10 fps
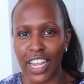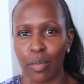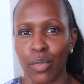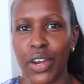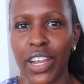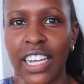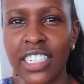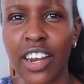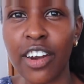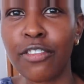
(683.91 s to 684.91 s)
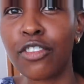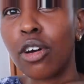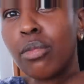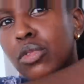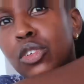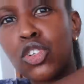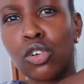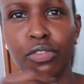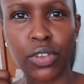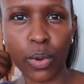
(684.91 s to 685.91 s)
I'm wearing Adera from
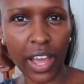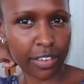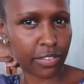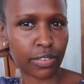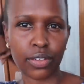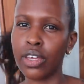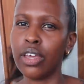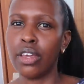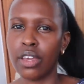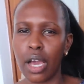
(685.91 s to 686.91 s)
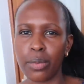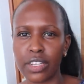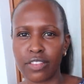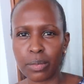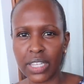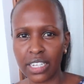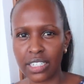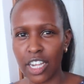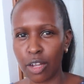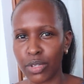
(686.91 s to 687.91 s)
Trophy Wife. I will leave them
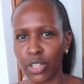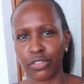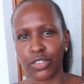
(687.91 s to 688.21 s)
linked down below.